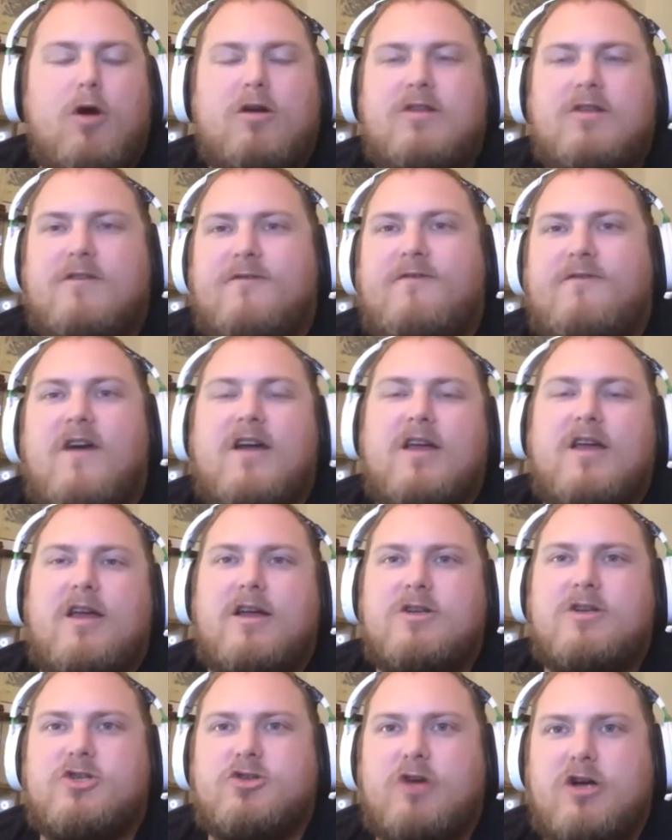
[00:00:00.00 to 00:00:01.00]
at the fucking
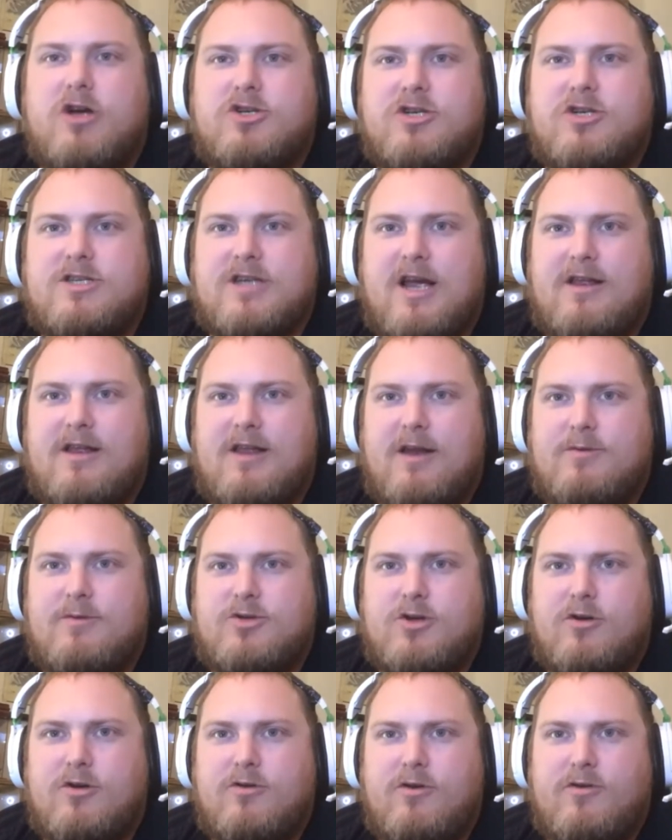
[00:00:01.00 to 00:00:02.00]
construction site that I'm
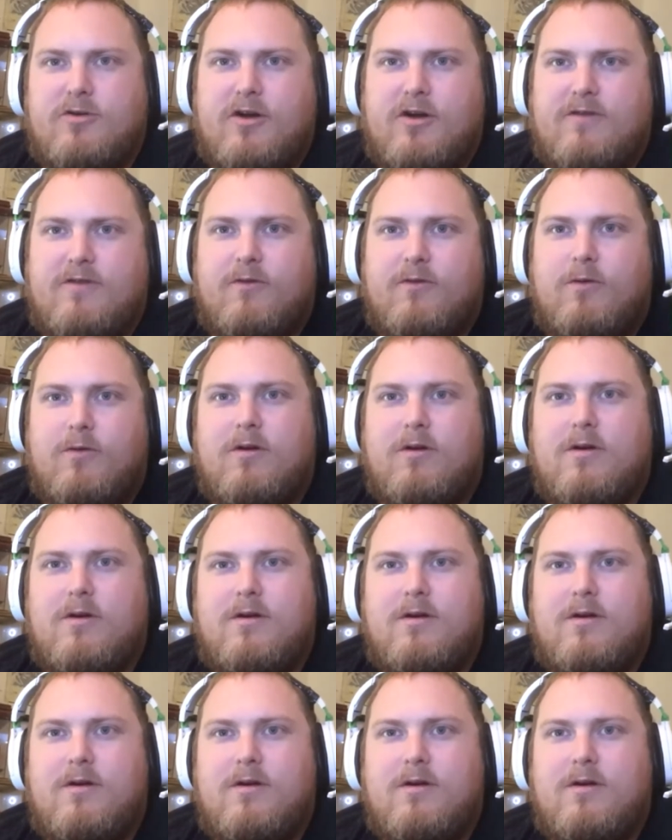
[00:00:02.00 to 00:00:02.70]
sure they're there for.